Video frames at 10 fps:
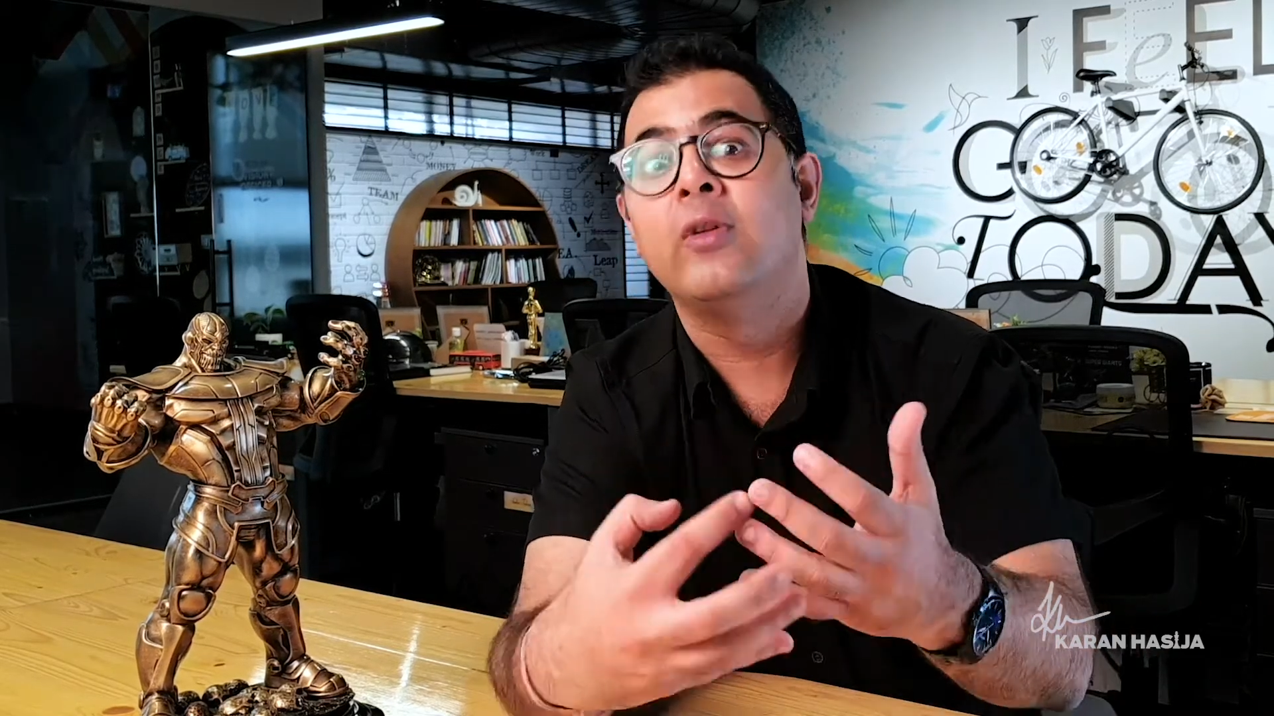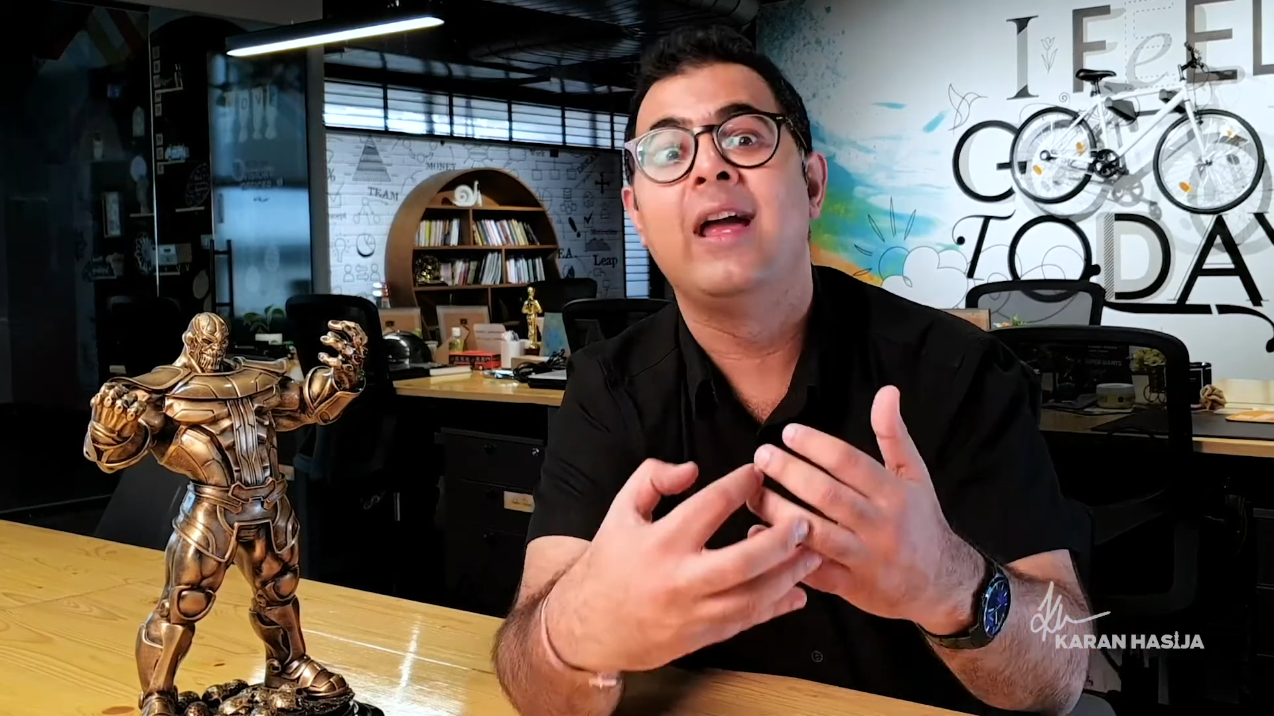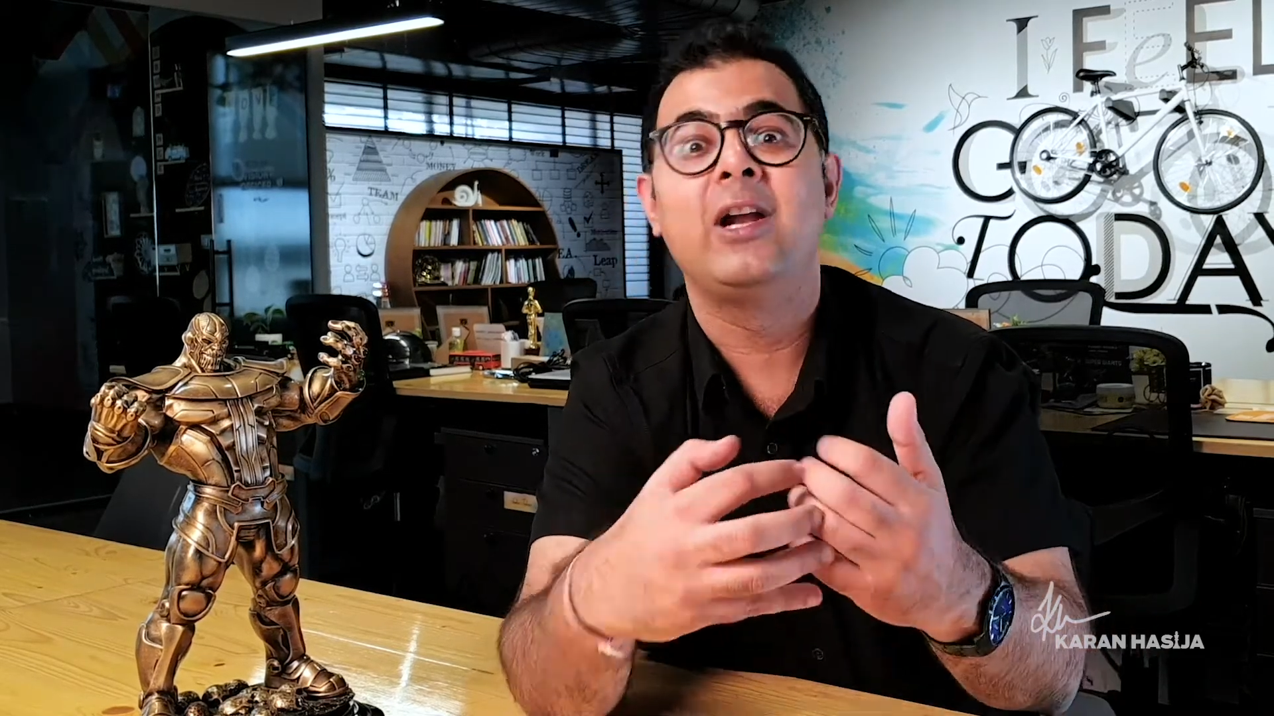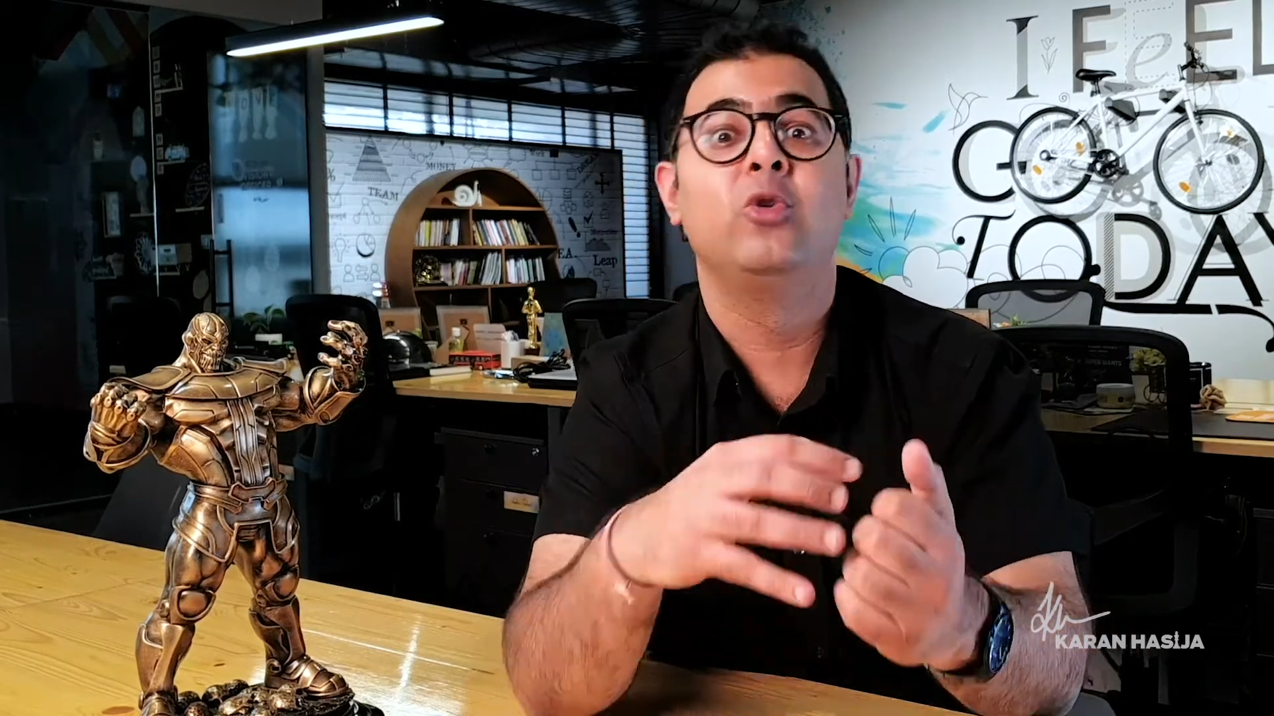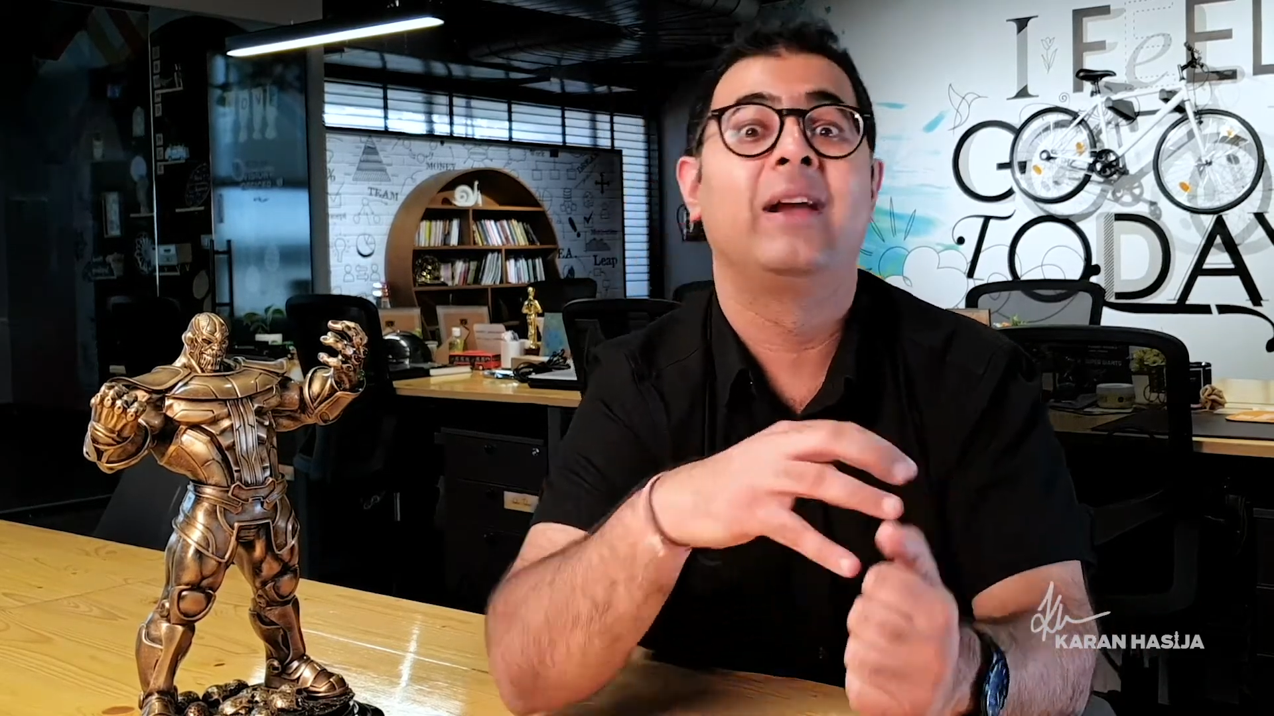
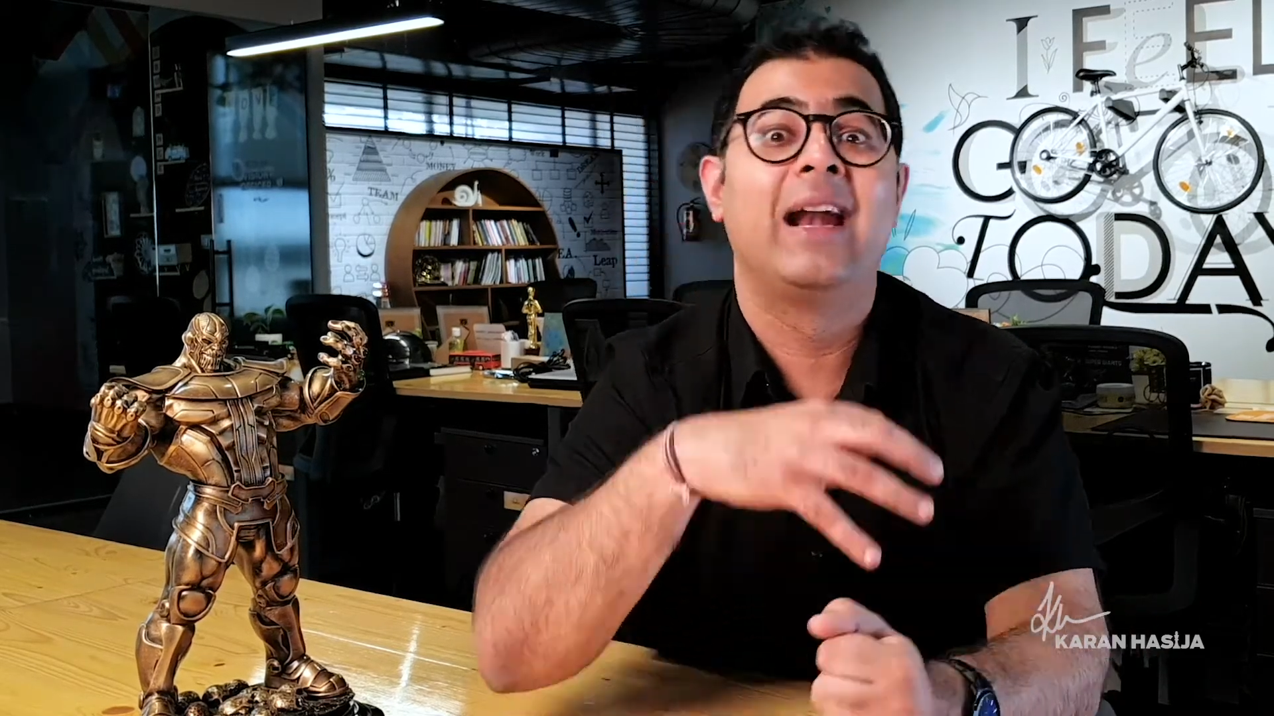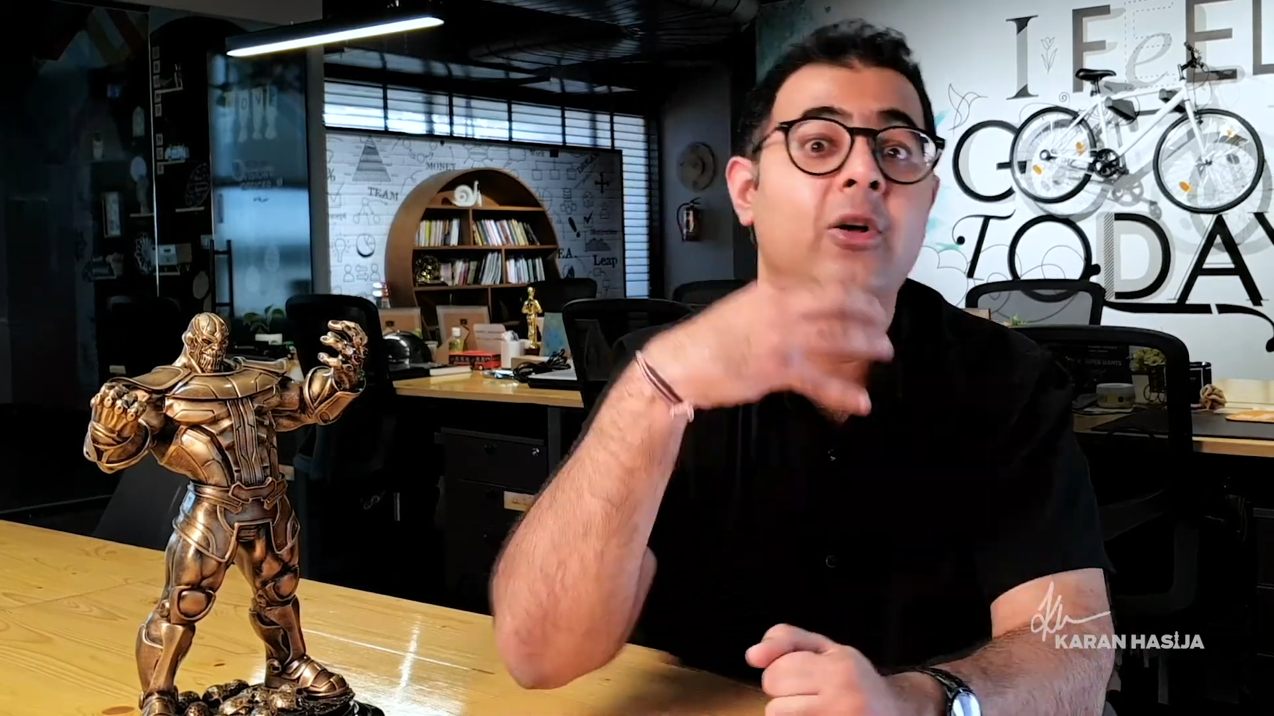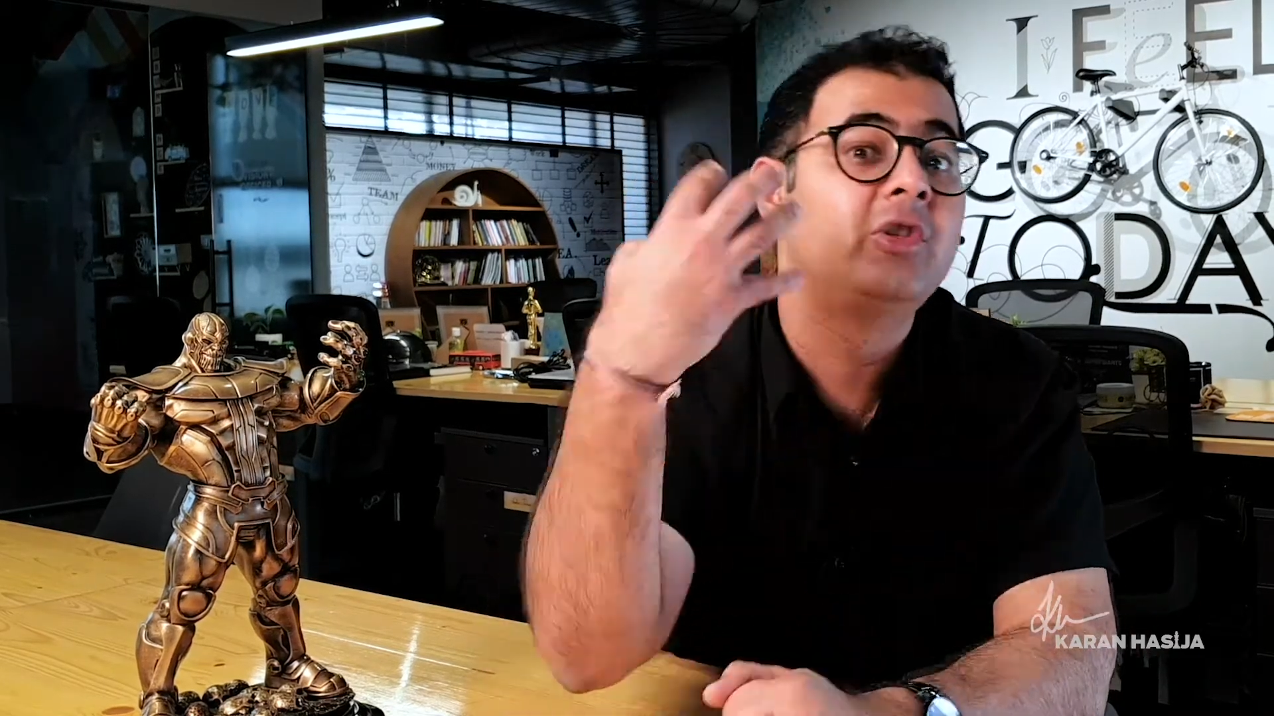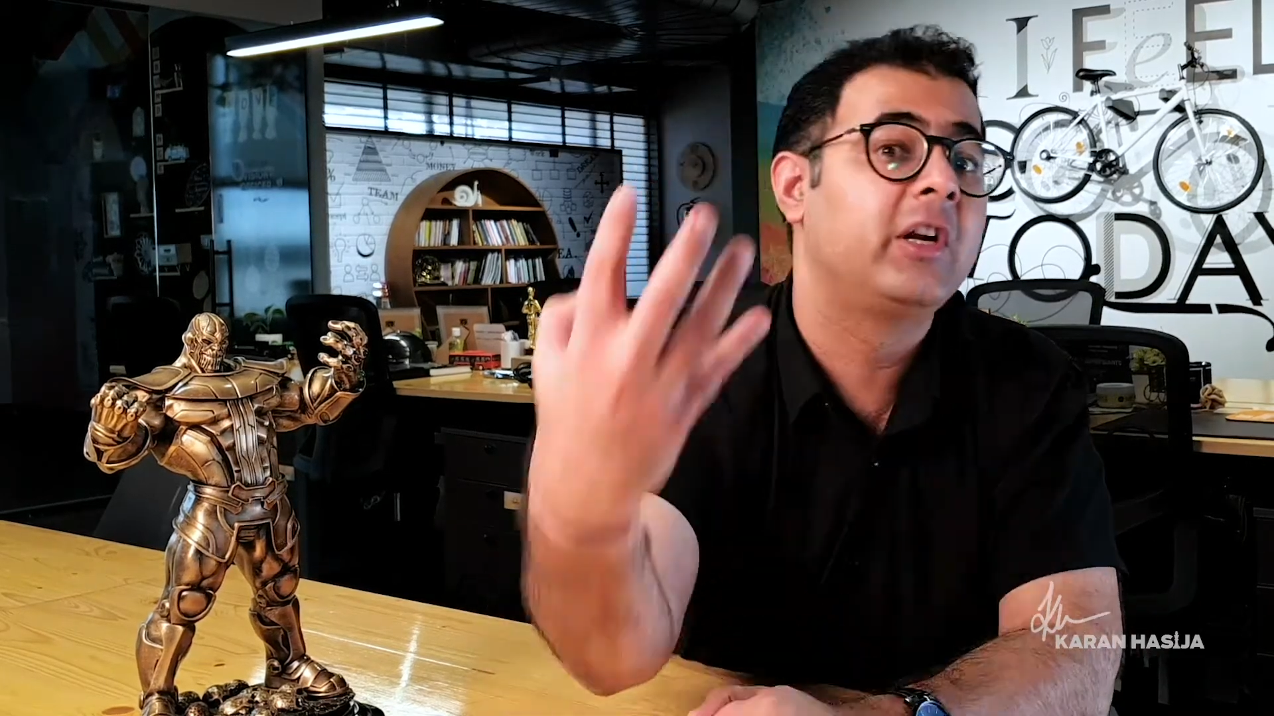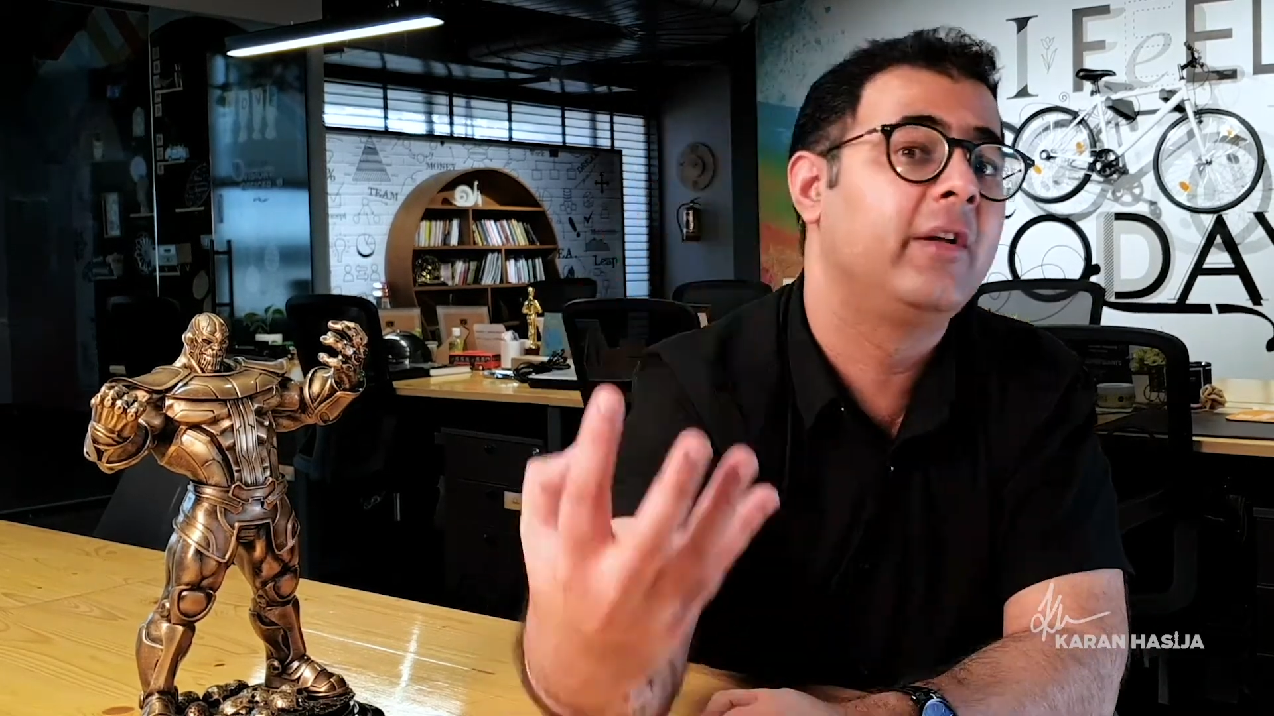that you get
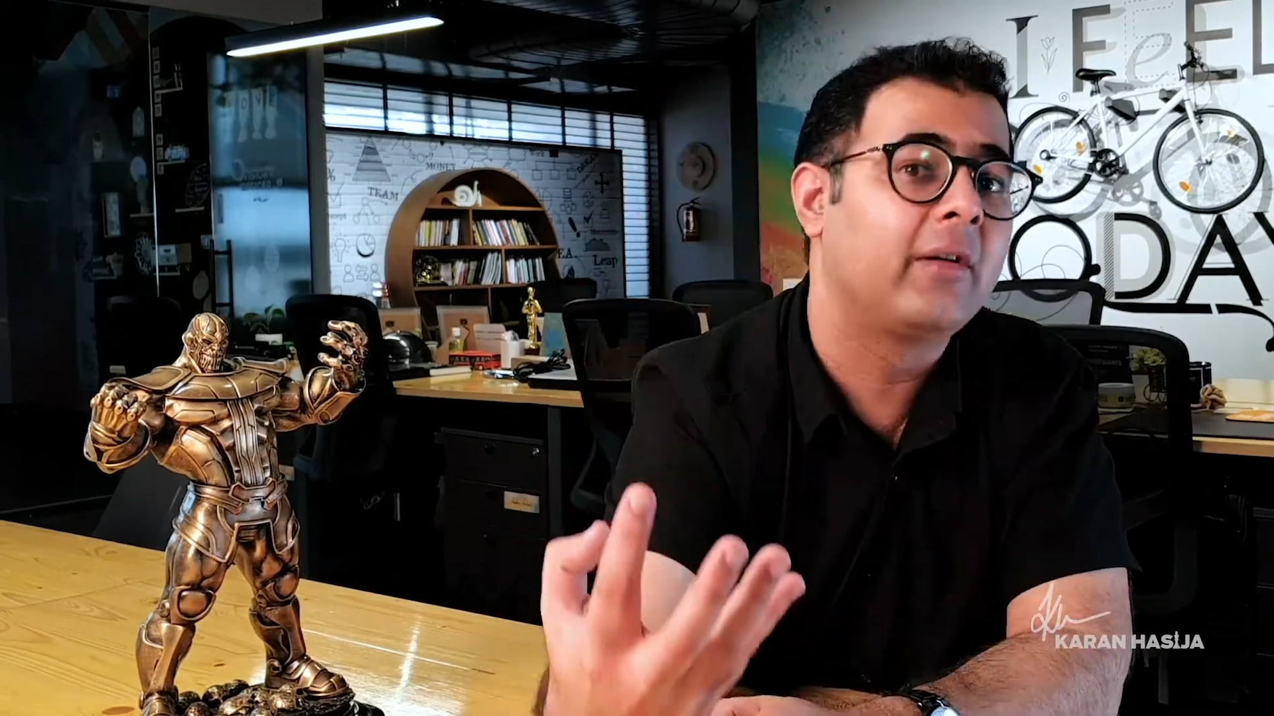outside your